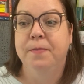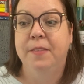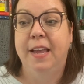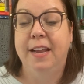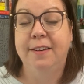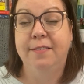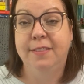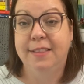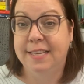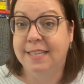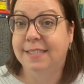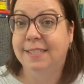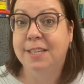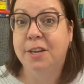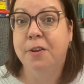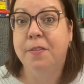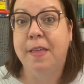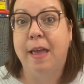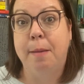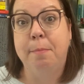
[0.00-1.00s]
And this
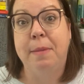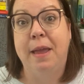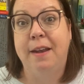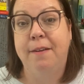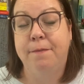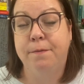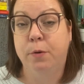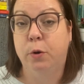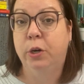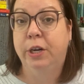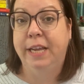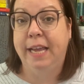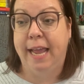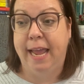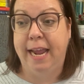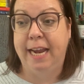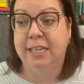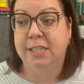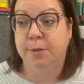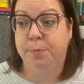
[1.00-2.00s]
year that meant
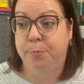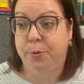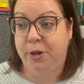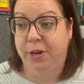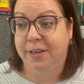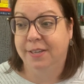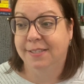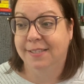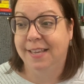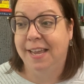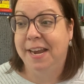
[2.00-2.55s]
48 books.